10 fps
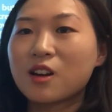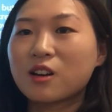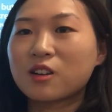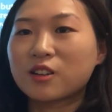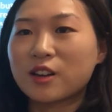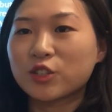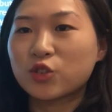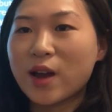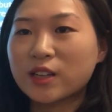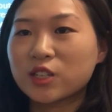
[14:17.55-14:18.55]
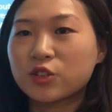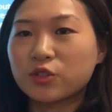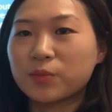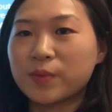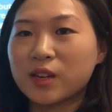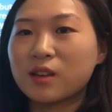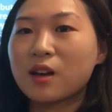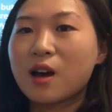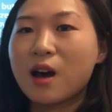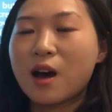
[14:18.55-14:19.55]
her contract should
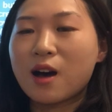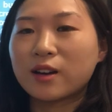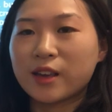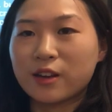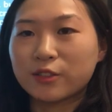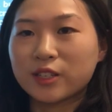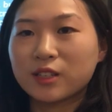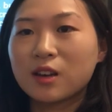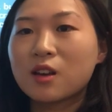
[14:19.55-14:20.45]
be upheld,